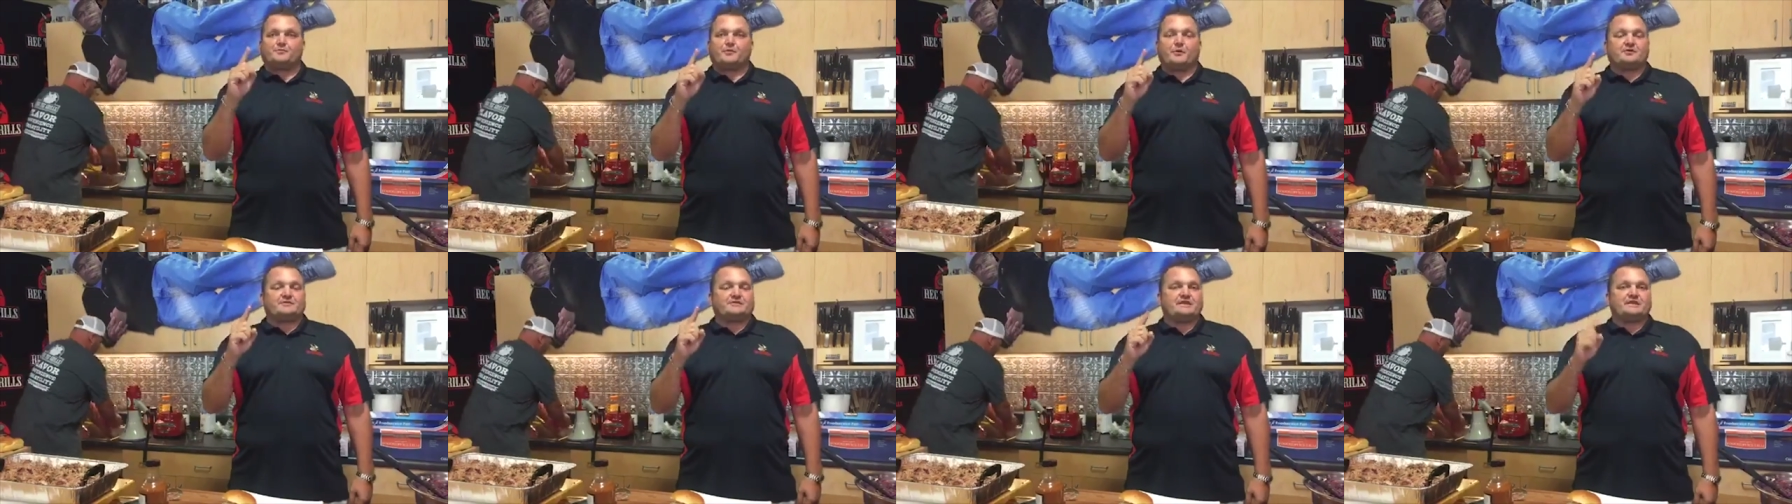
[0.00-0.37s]

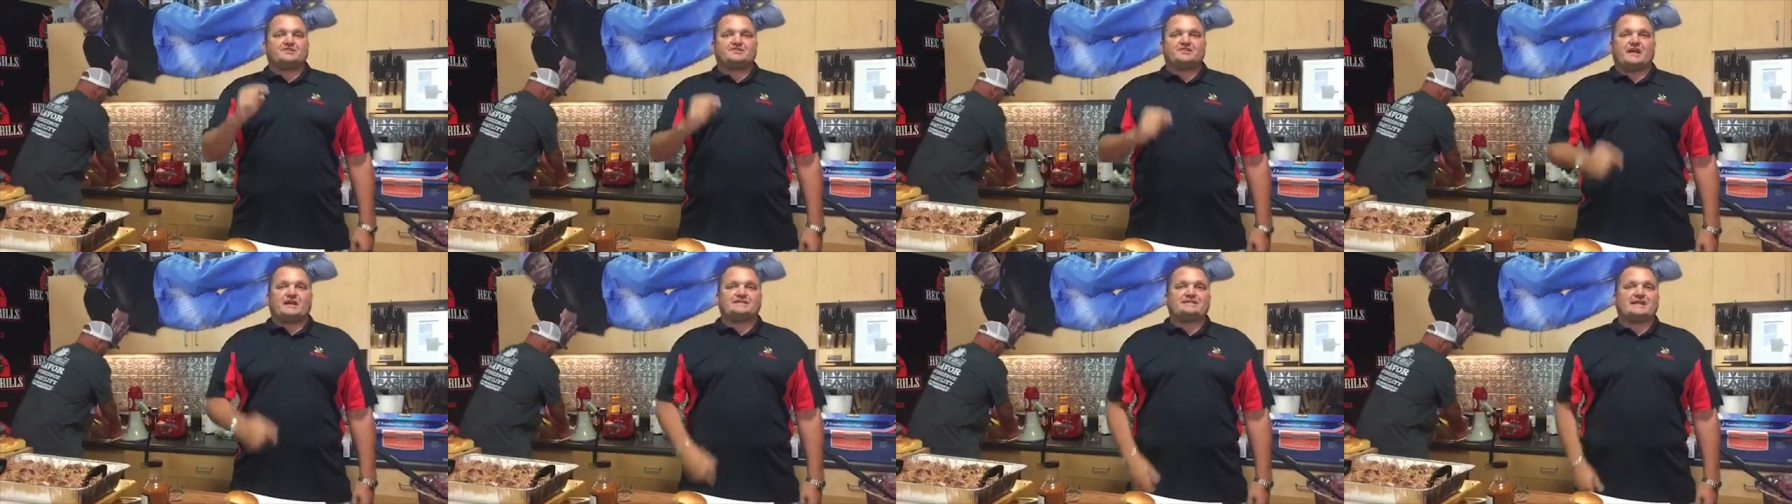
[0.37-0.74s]
The
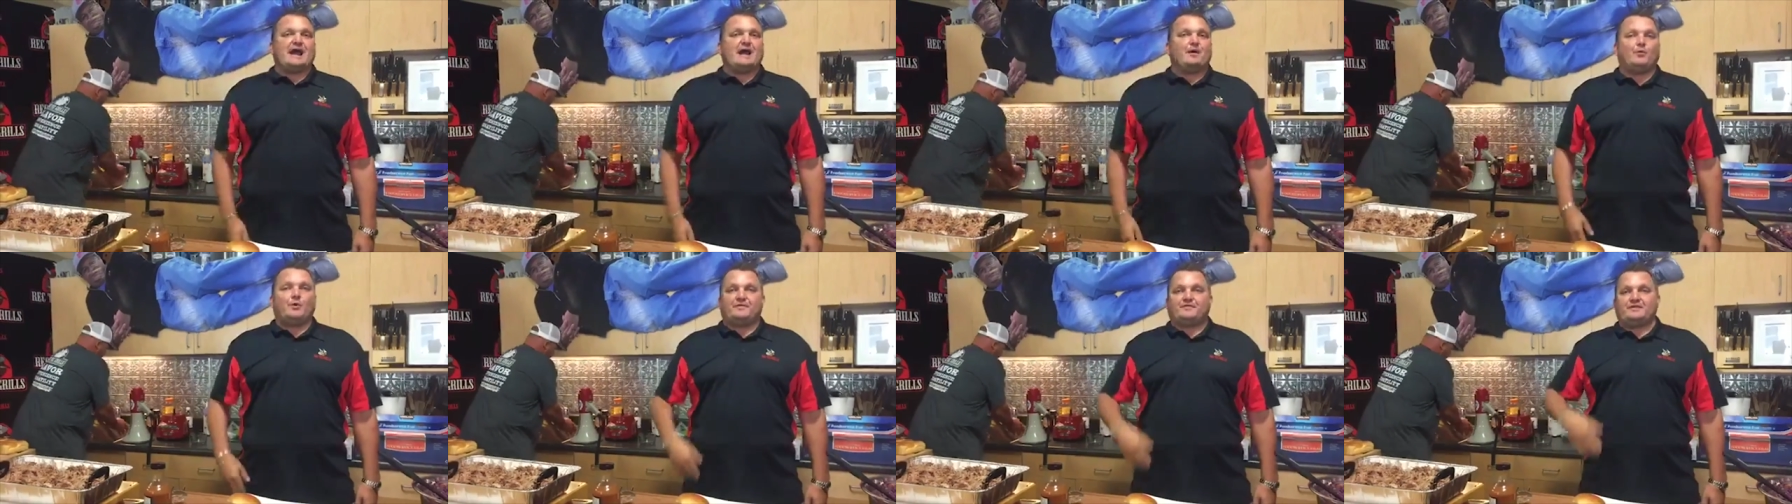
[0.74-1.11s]
first person
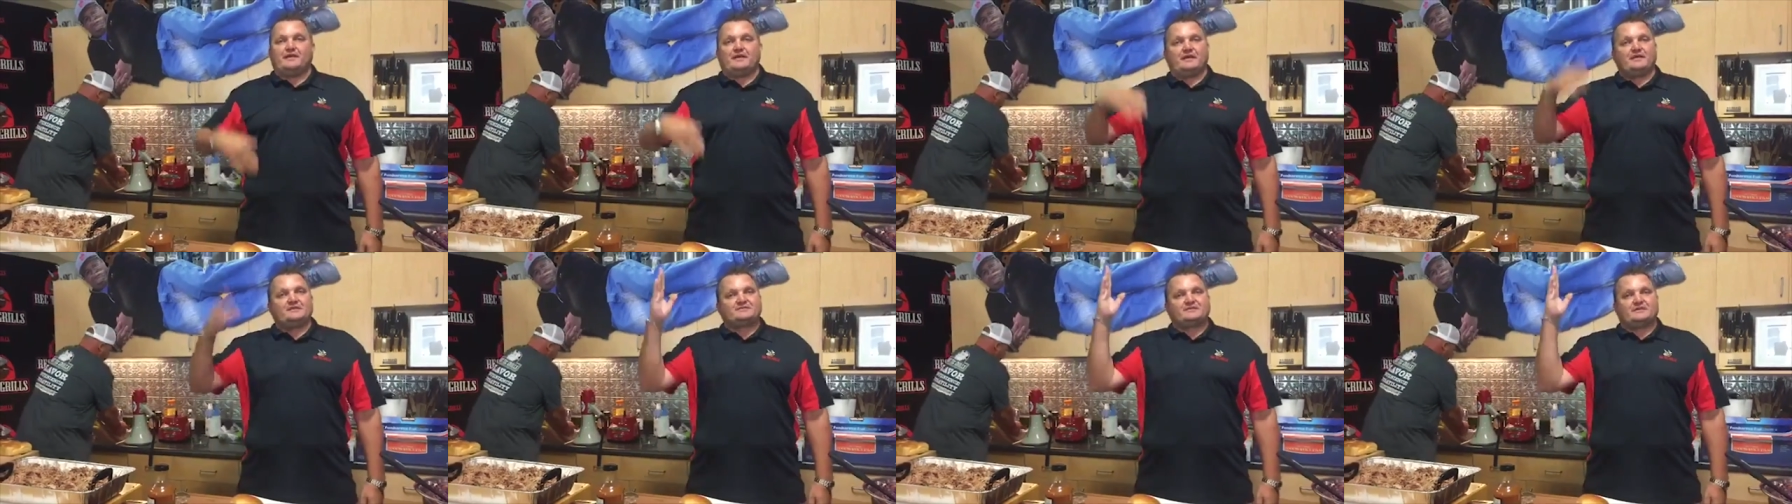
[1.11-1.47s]
that checks
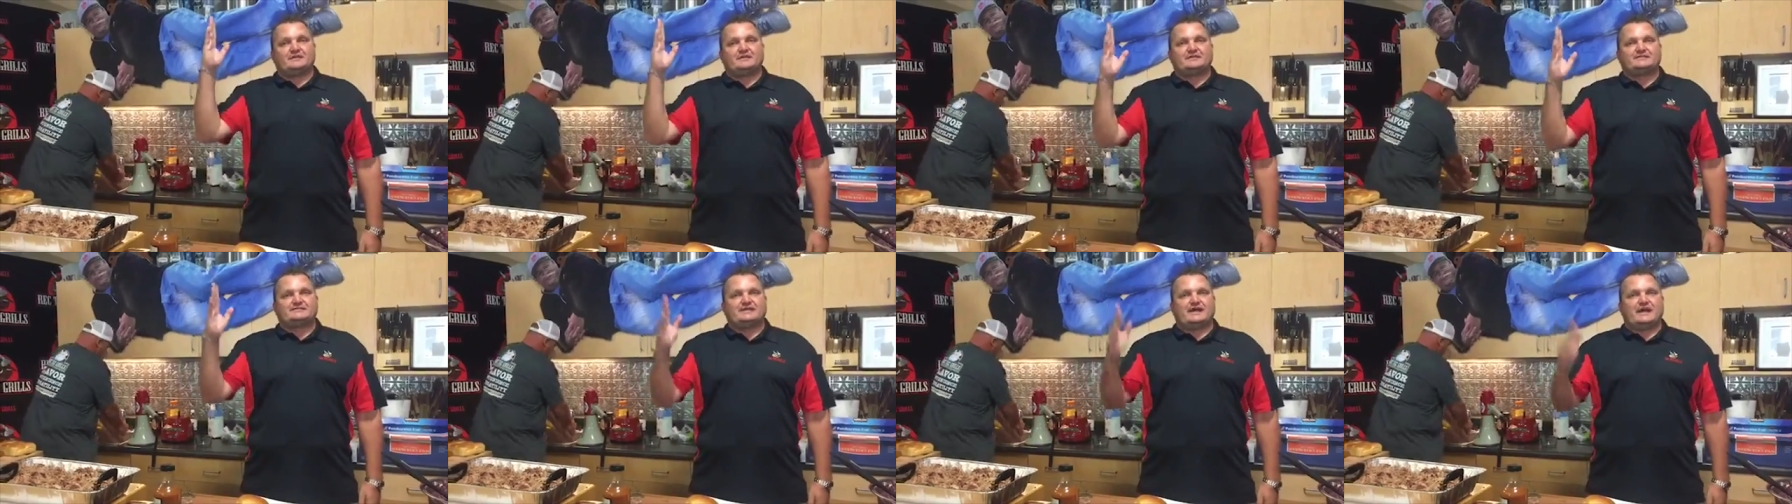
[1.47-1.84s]
out
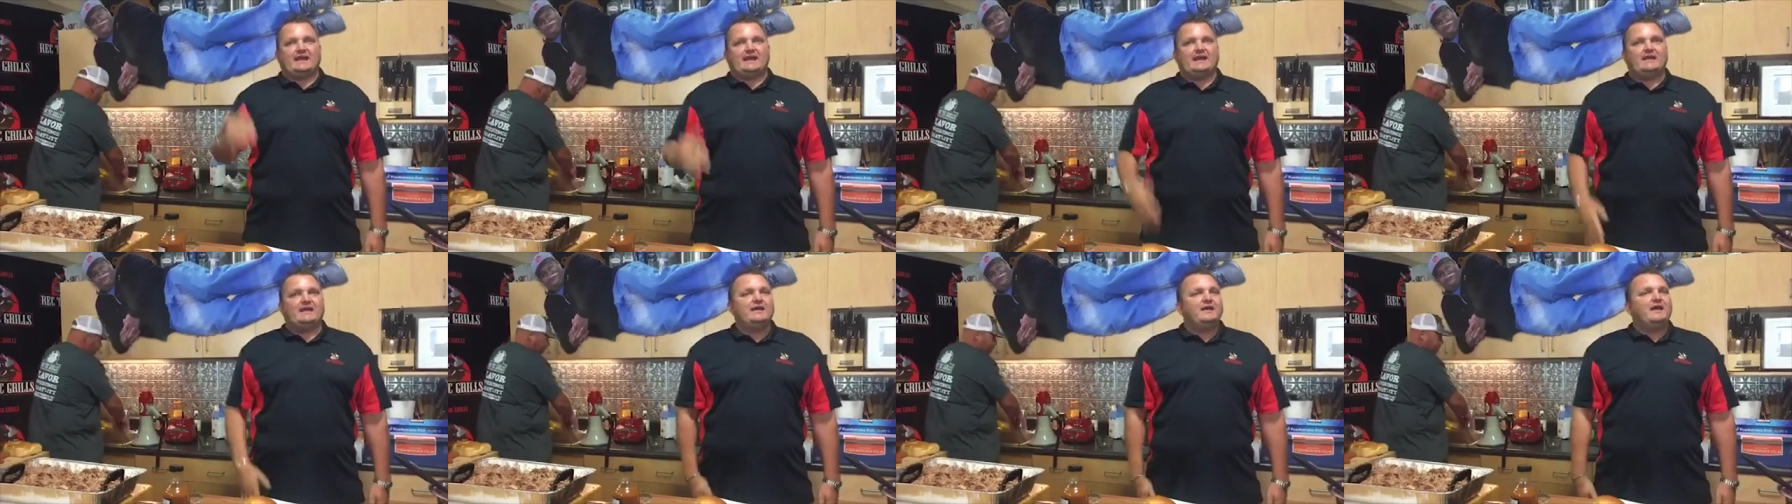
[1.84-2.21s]
with it is
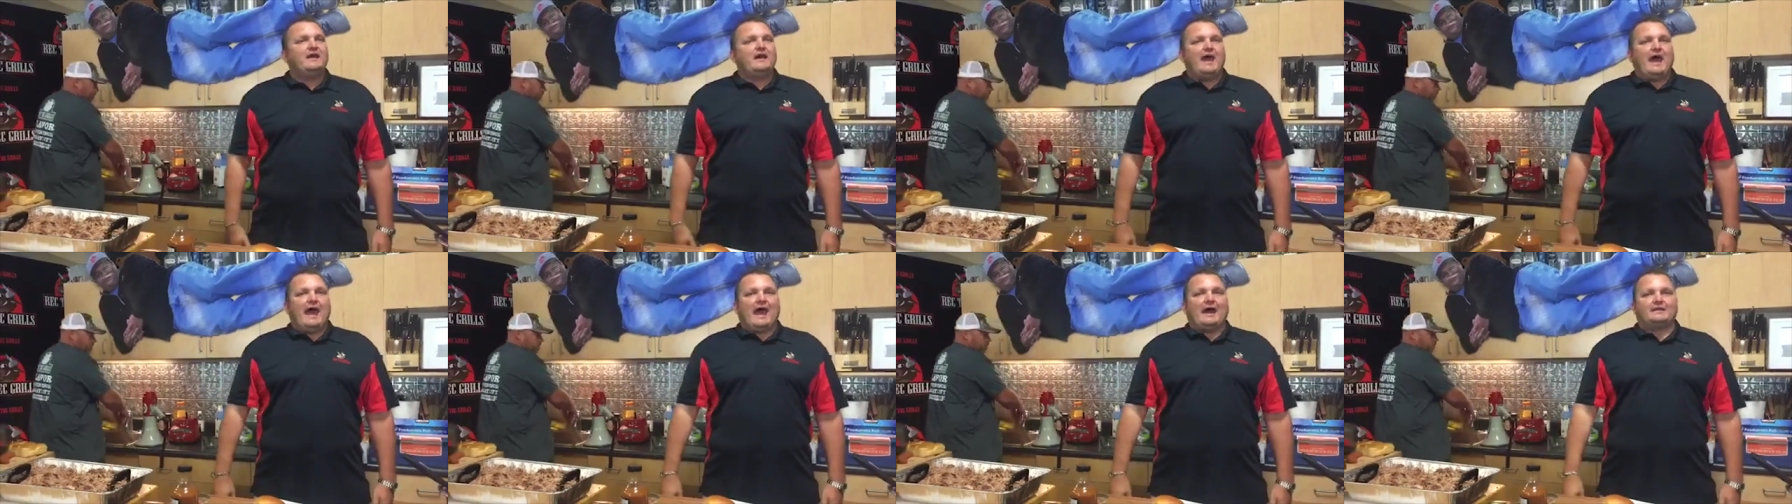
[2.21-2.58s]
going to
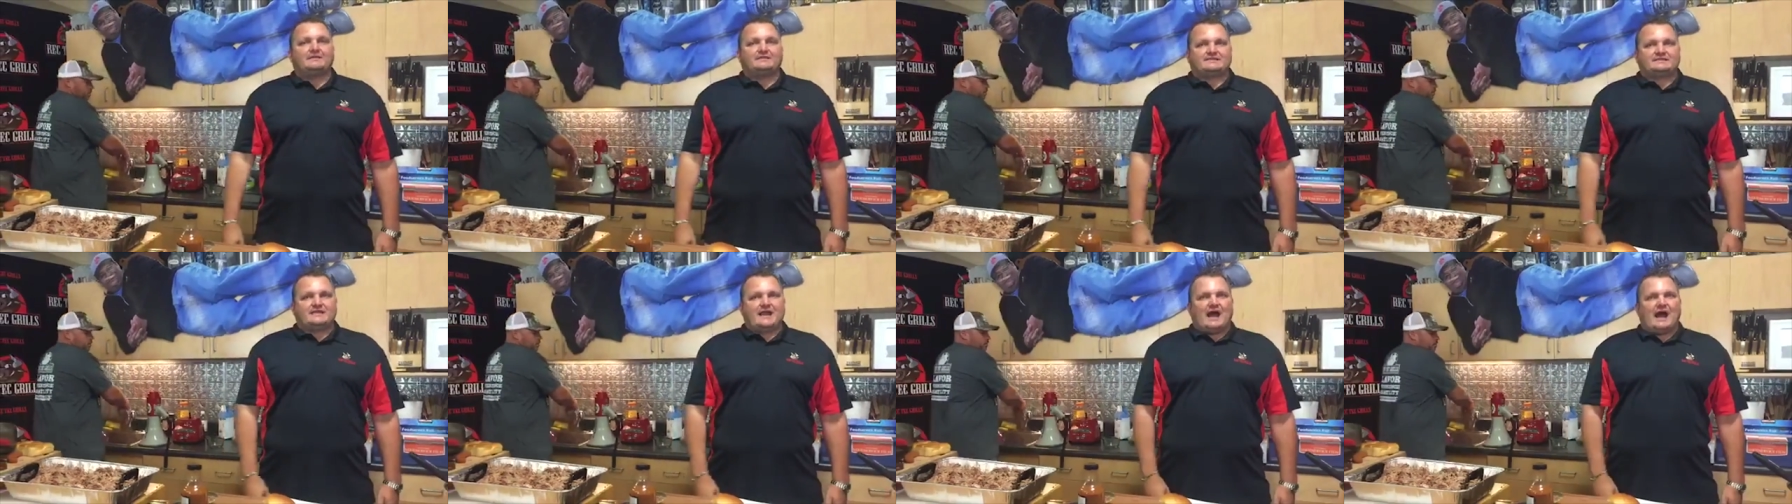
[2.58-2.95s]
say
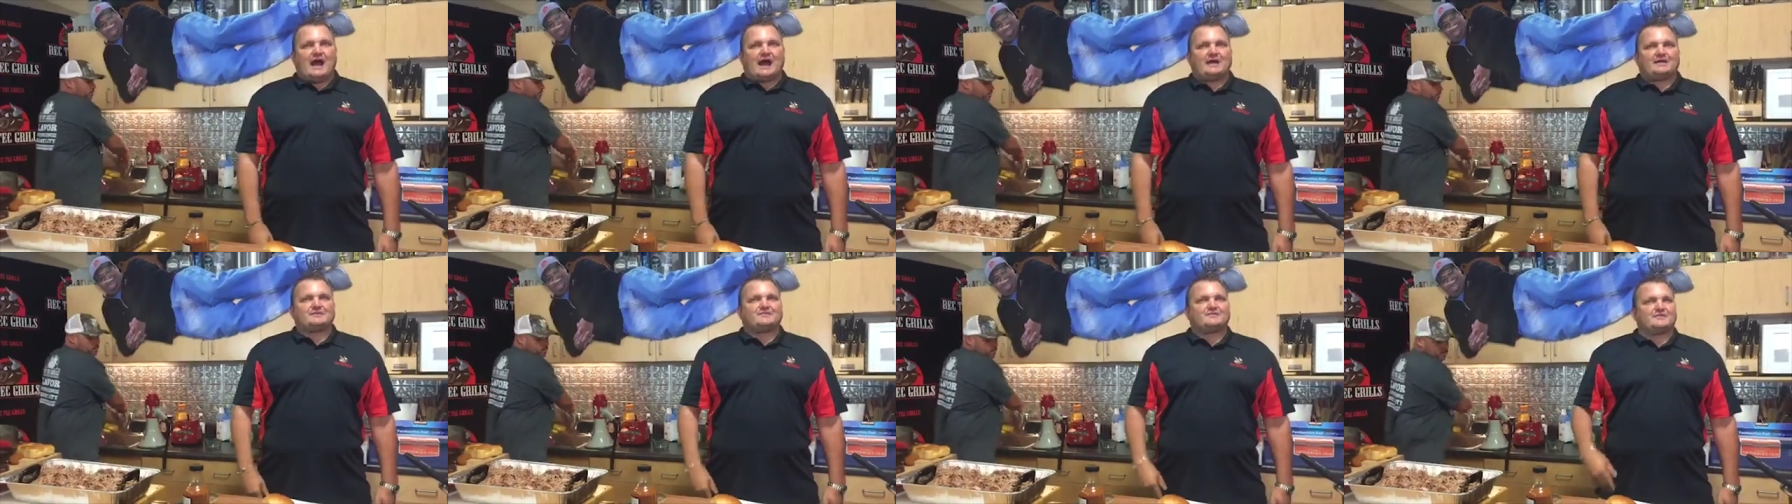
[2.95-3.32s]

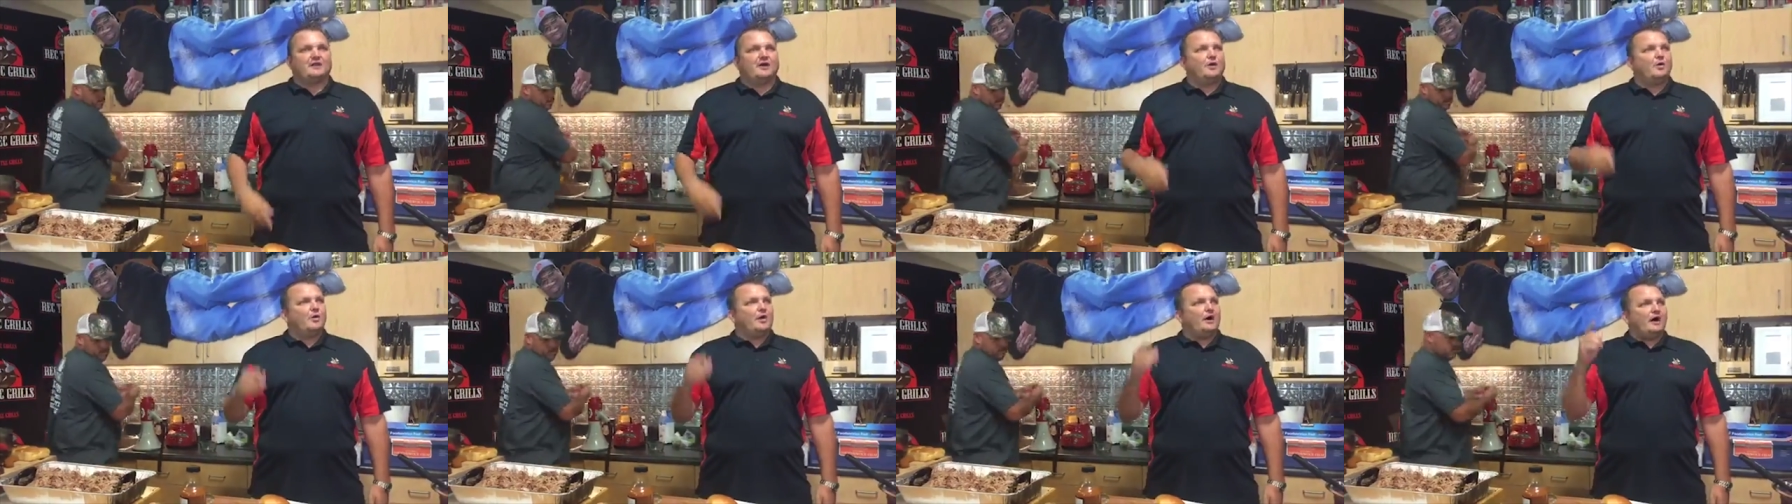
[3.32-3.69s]
out of
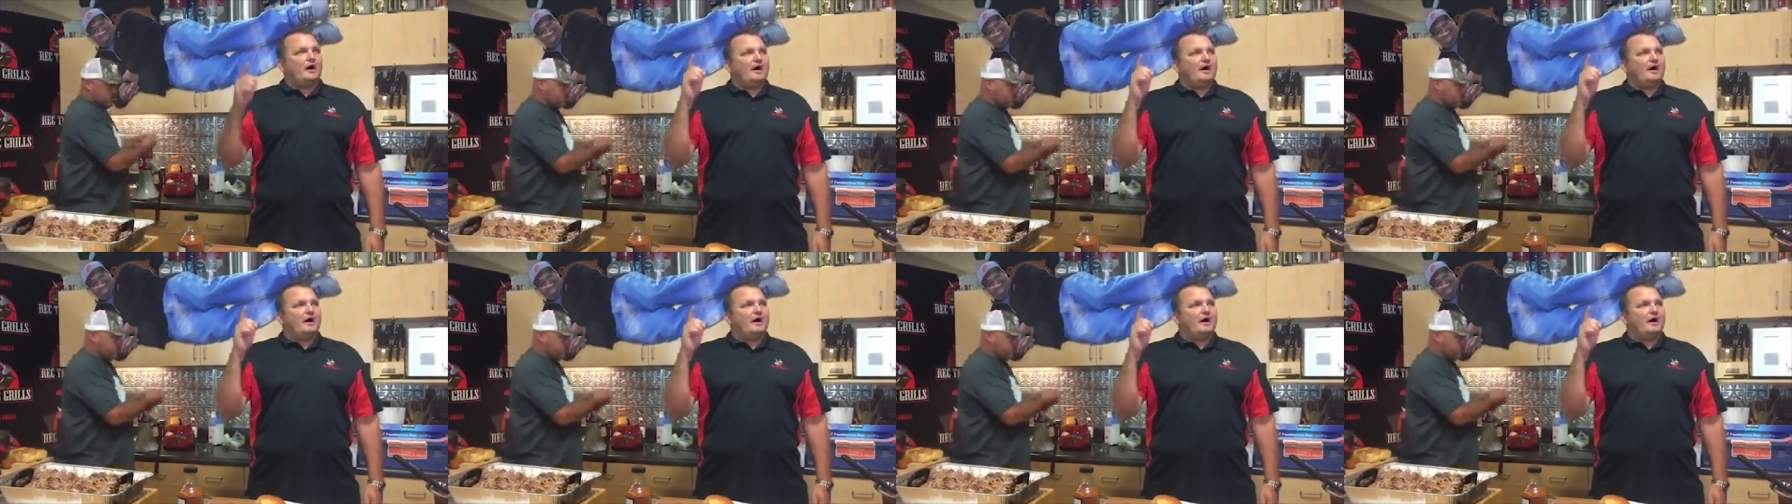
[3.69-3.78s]
stock.